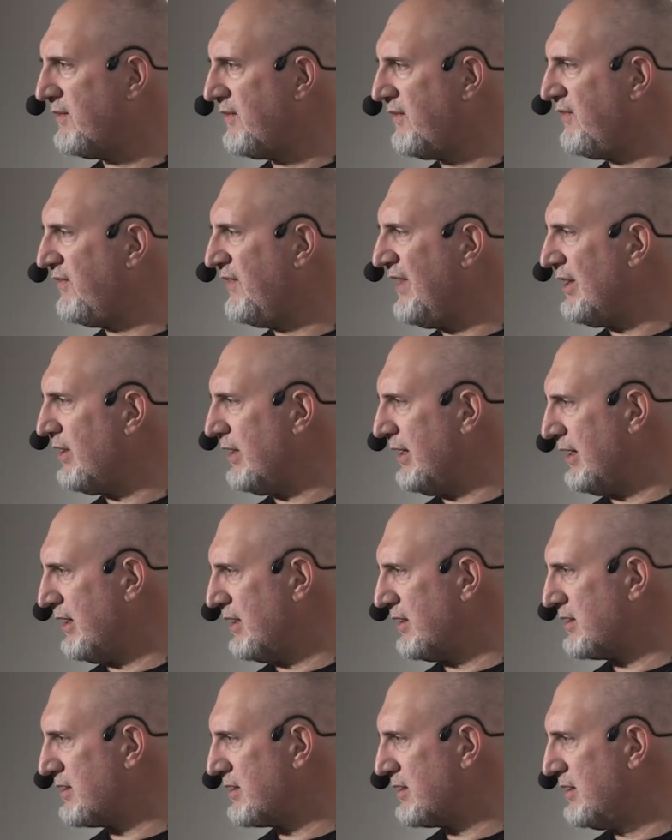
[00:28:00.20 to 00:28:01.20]
of
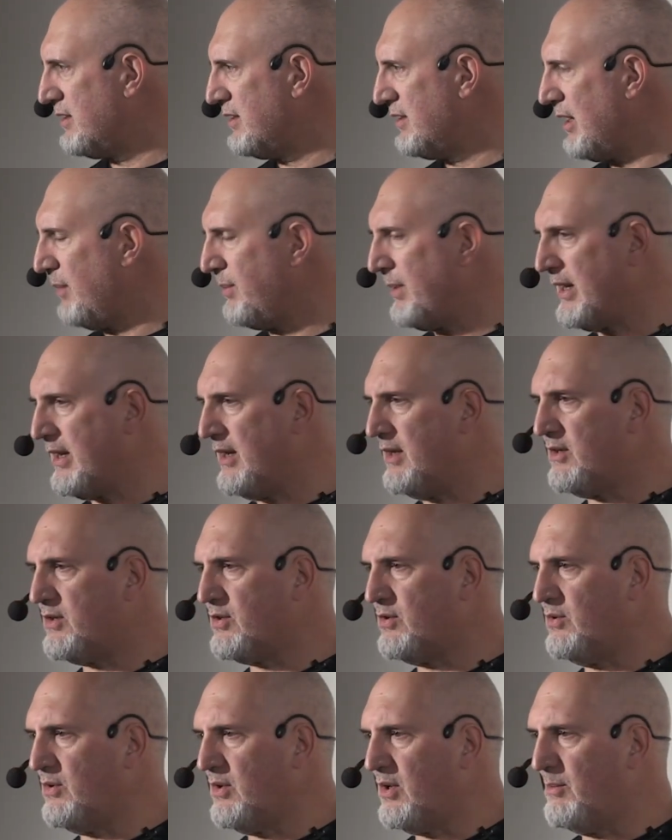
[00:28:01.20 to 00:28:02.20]
feelings that begin
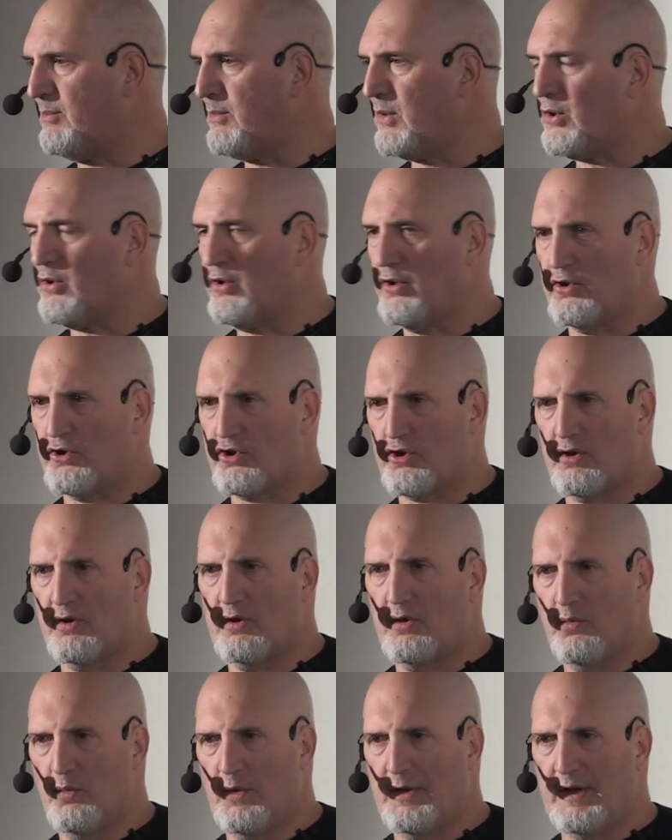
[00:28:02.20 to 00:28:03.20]
to emerge
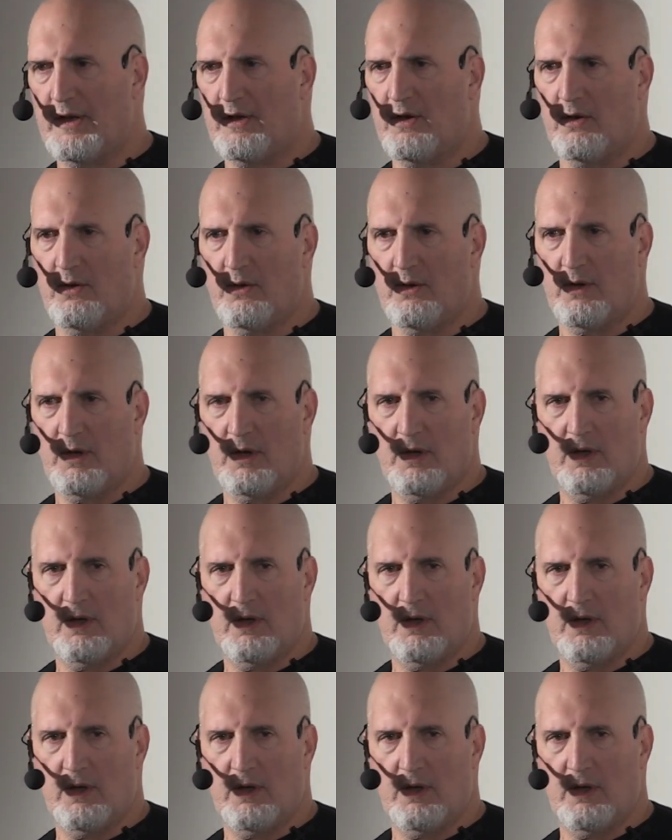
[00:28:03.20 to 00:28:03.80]
within you.